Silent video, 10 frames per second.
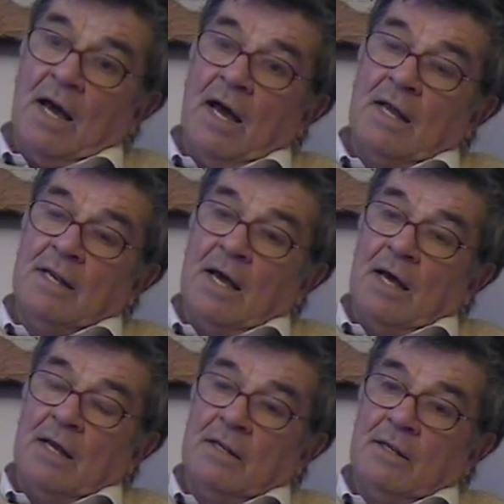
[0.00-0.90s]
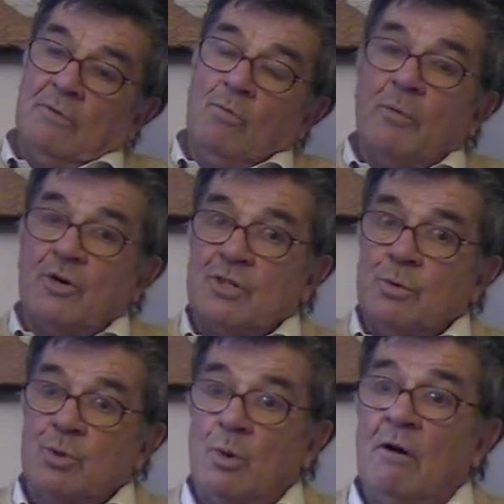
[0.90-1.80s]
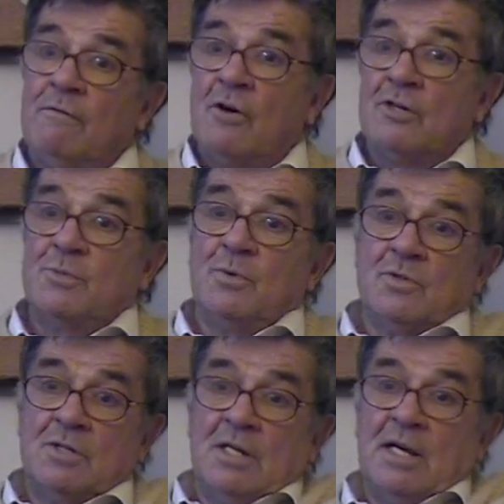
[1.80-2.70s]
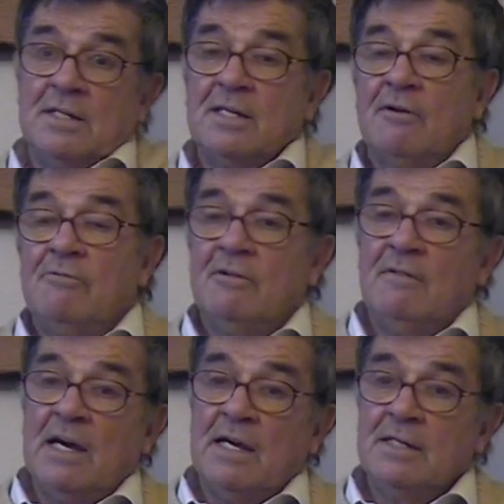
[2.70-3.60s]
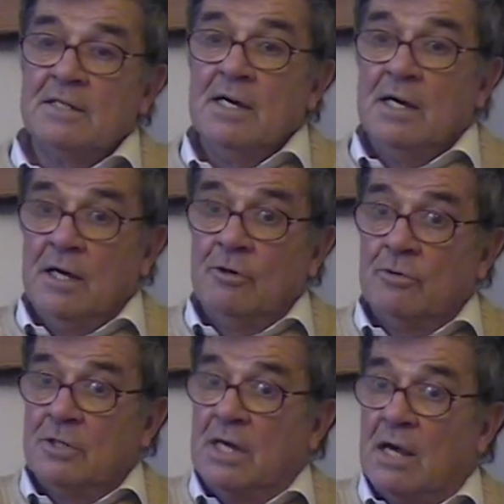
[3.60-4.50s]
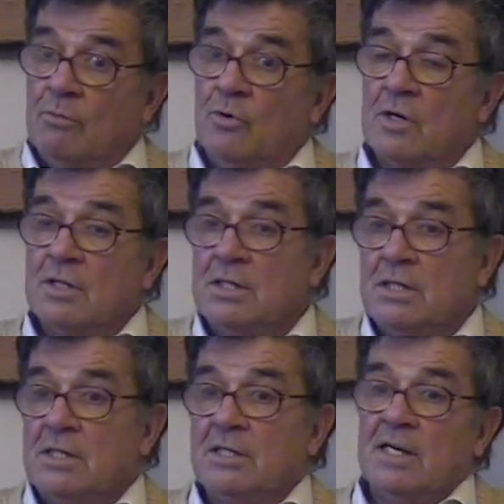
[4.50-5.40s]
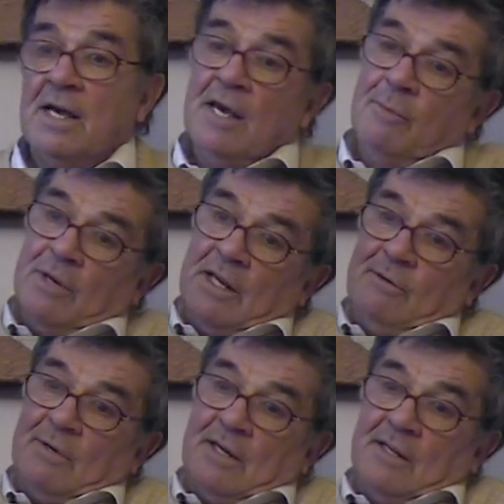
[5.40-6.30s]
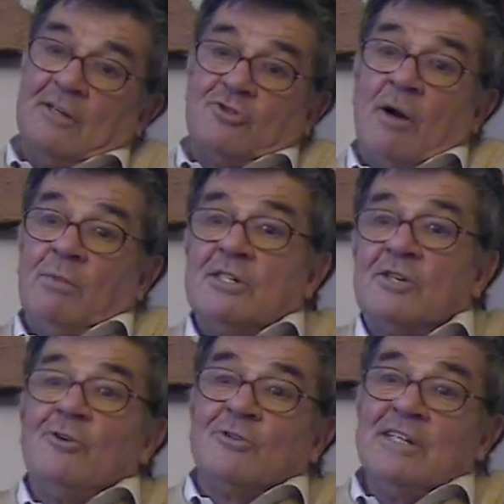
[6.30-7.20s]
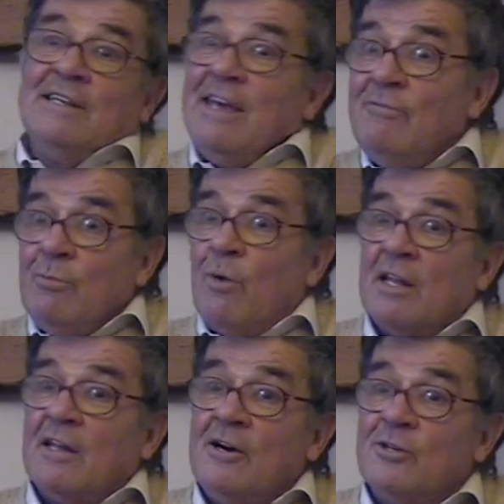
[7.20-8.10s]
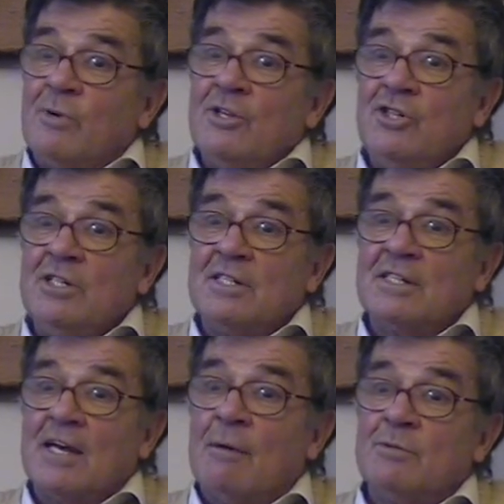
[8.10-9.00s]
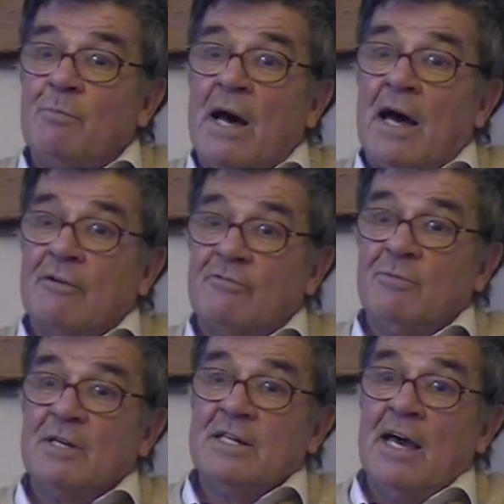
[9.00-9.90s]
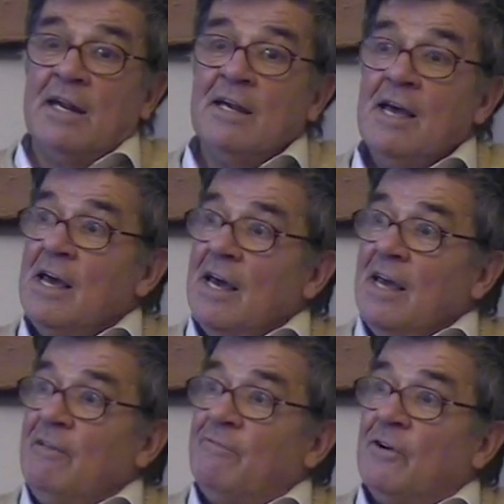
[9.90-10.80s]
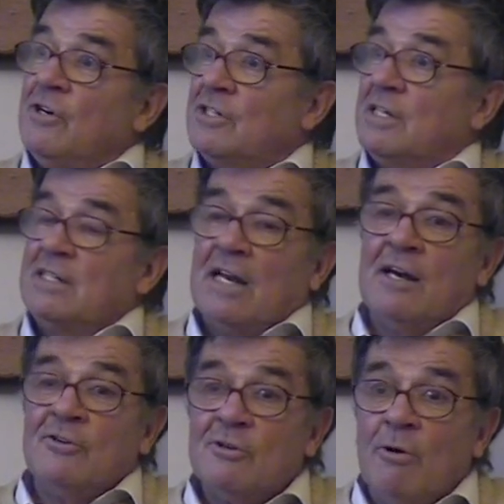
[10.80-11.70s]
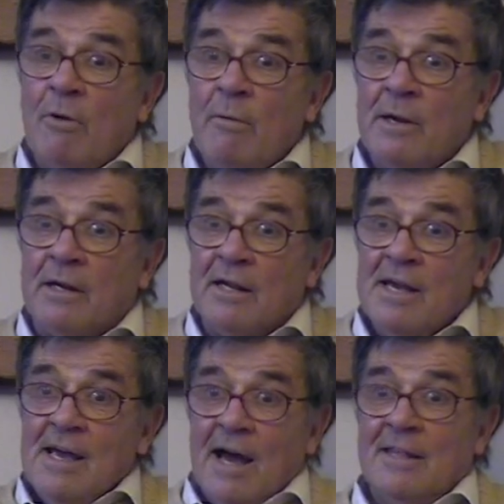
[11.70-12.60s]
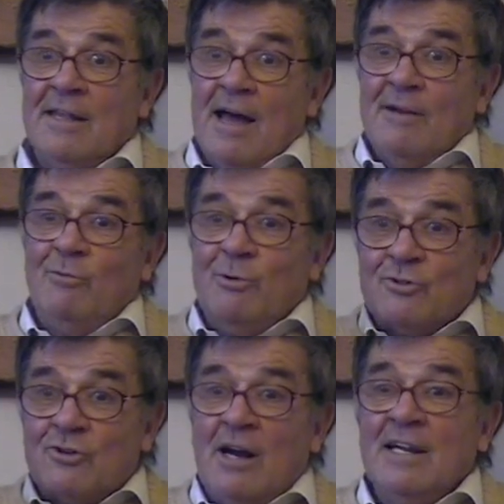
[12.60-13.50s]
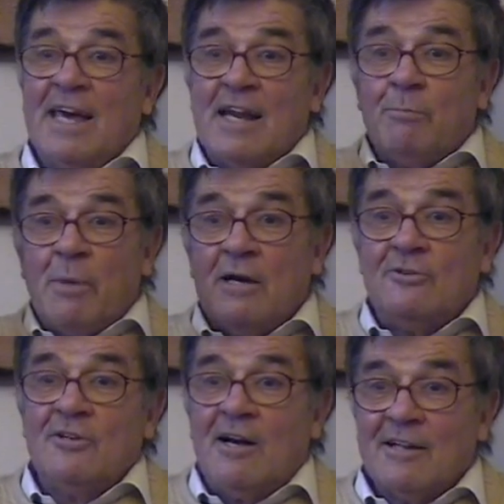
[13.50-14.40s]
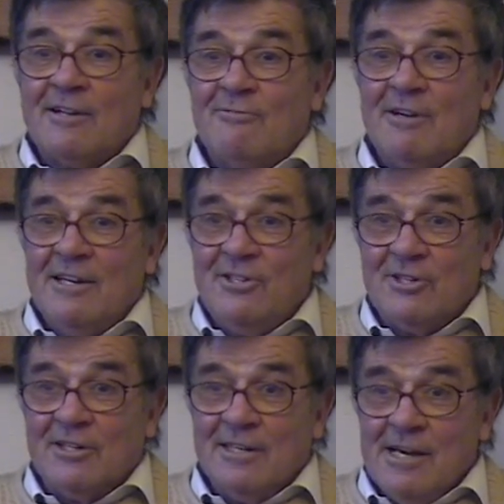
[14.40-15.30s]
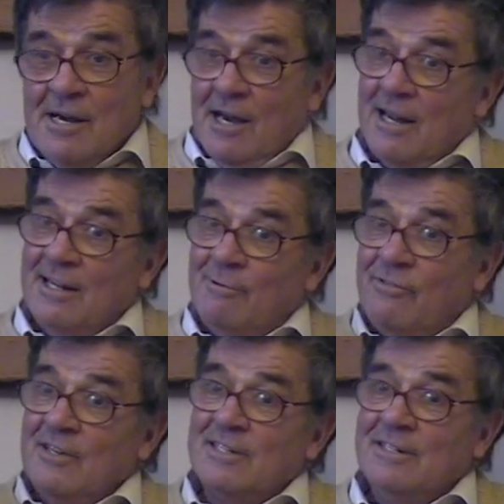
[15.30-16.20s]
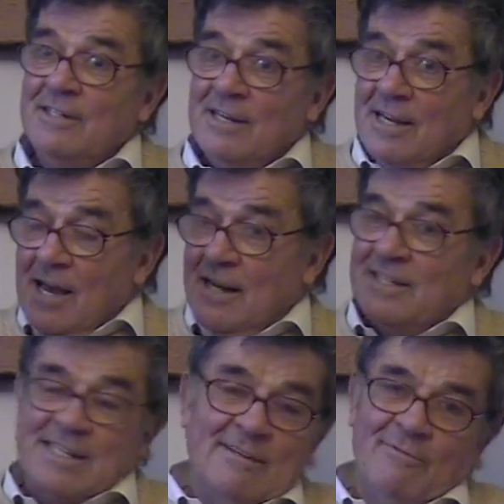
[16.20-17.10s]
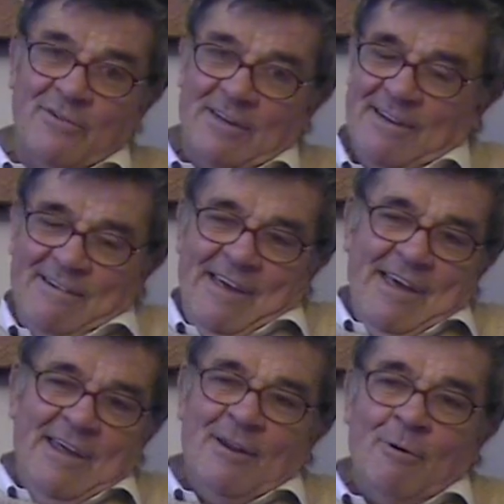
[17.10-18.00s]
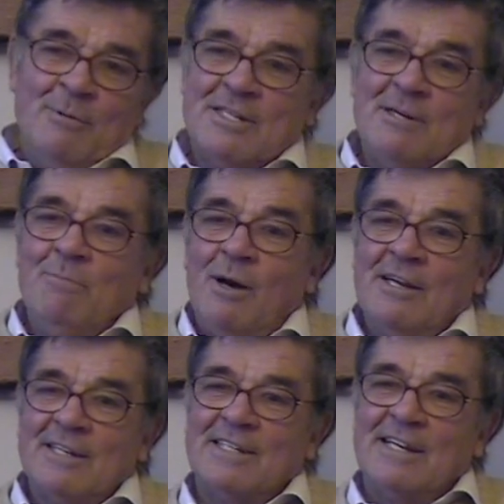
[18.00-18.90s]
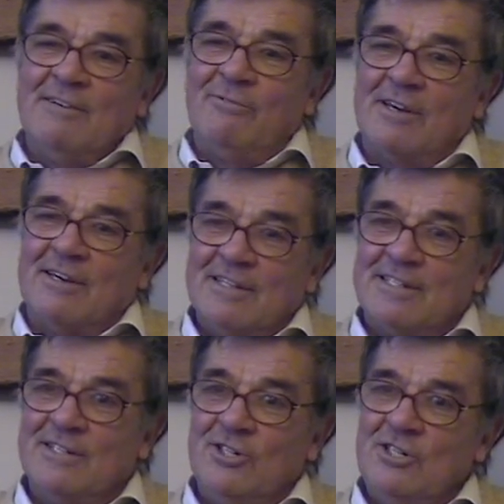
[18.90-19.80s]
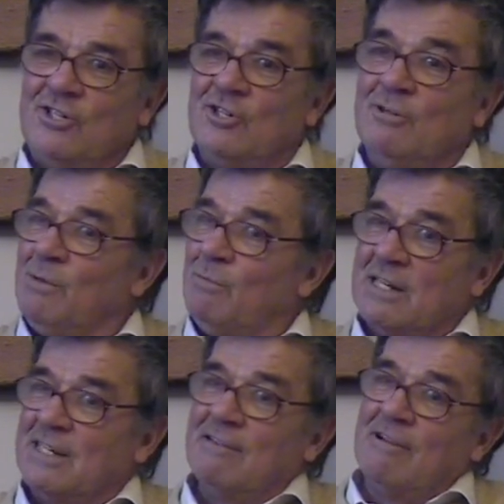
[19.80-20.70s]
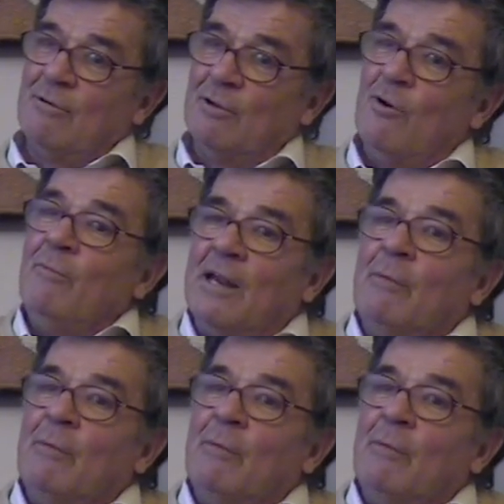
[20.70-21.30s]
And well, because there were 12 Gospels, so they had to get rid of 8 in order to get more consistency. But anyway, and the trouble is, of course, even in one of those, when Jesus comes back from the dead, he first says hello to a woman. And we were trying to get a patriarchal religion, and the first, and it's of enormous symbolic significance, and Jesus shouldn't be messing around with a woman.